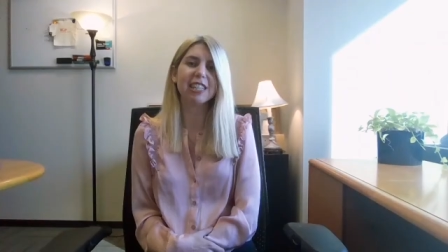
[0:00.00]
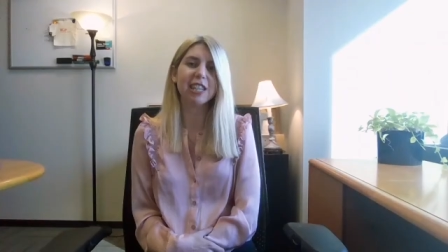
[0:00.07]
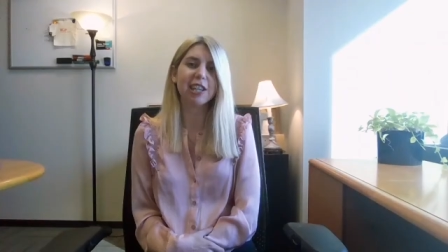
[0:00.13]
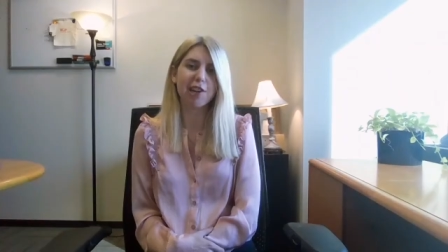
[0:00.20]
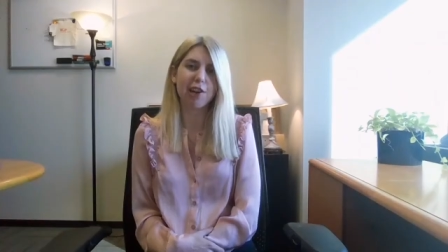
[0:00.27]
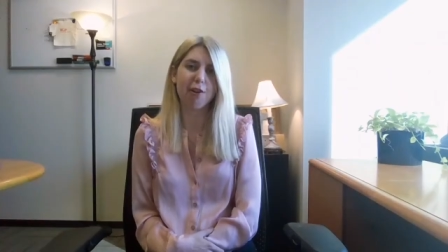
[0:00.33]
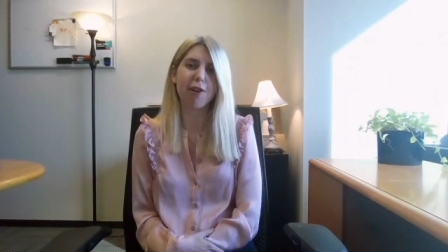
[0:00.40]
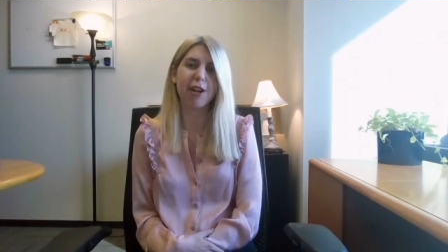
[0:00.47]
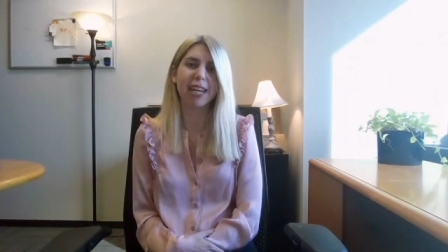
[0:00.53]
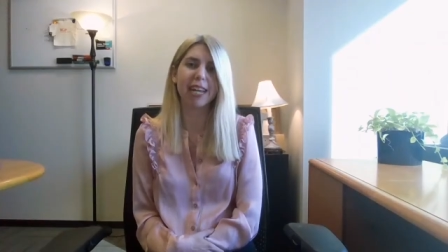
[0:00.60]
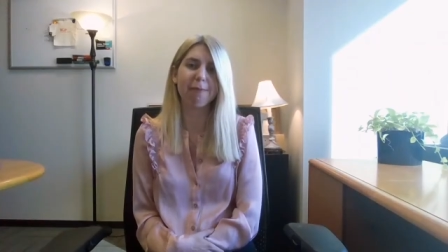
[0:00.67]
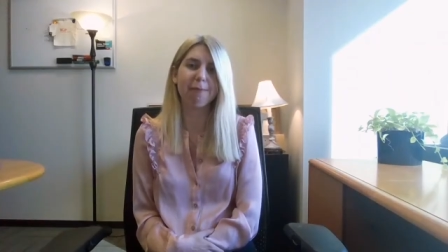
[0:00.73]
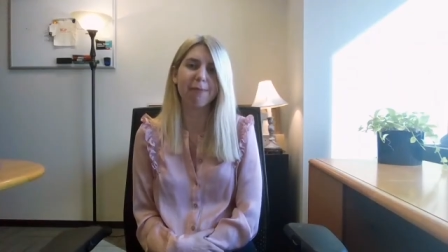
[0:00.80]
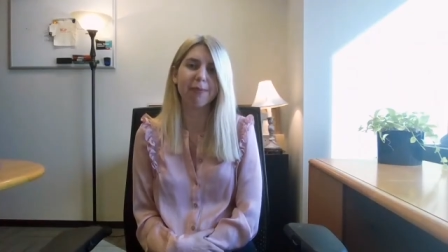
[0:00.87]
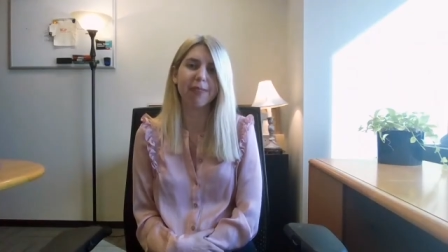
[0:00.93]
Security.
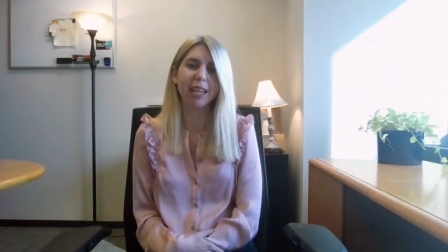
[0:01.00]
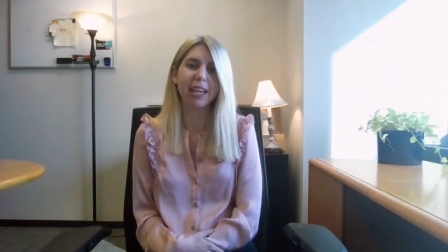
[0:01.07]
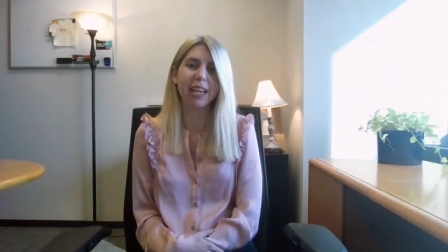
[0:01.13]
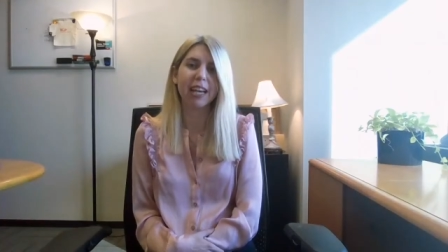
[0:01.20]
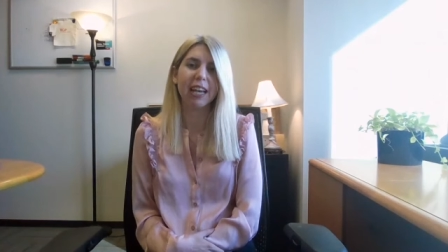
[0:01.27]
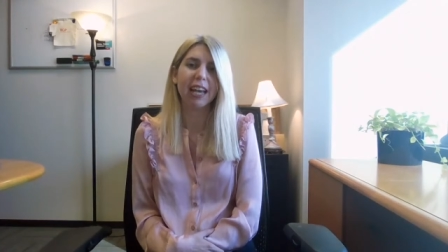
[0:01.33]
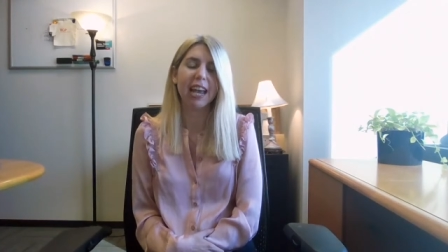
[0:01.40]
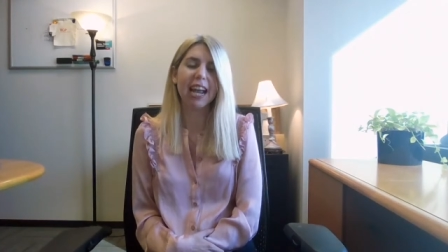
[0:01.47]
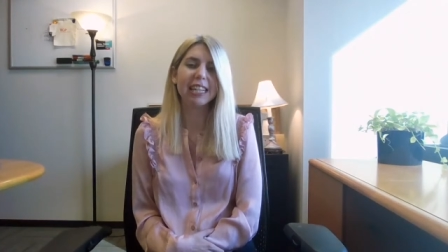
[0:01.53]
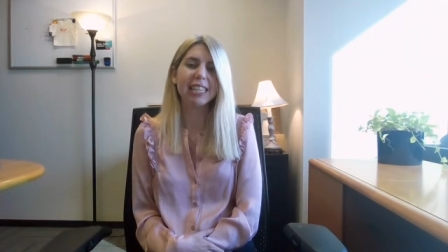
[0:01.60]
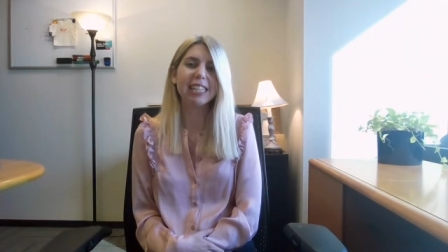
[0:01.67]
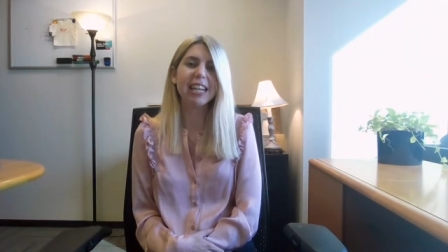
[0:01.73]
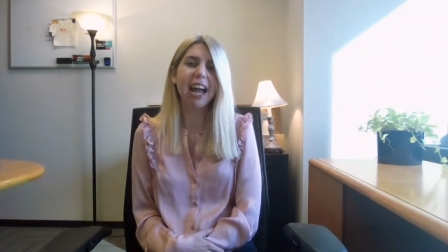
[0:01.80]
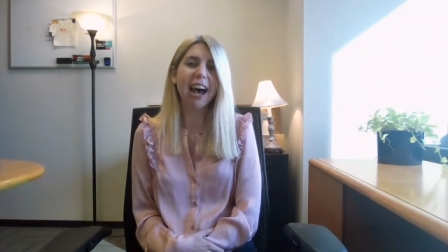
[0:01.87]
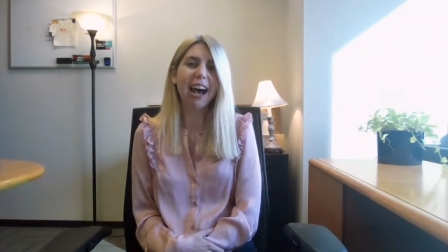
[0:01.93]
It's
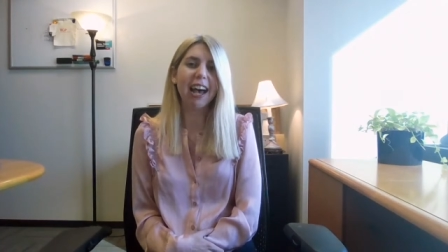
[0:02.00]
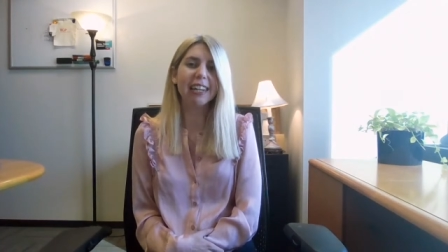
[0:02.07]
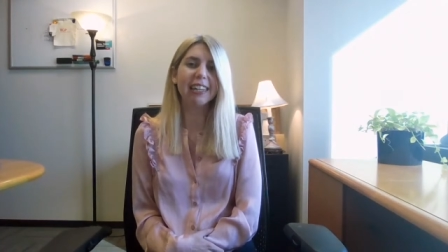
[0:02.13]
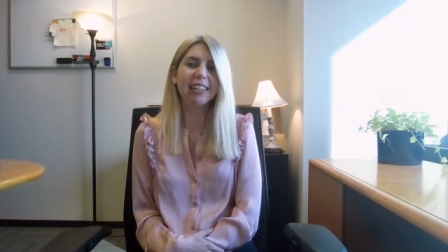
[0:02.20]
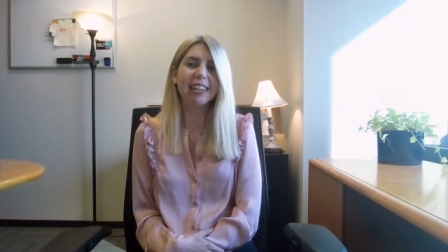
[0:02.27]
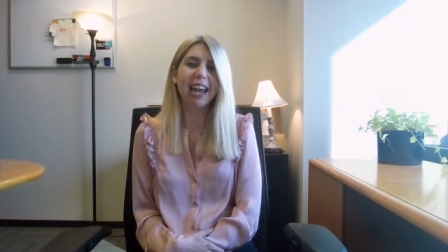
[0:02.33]
not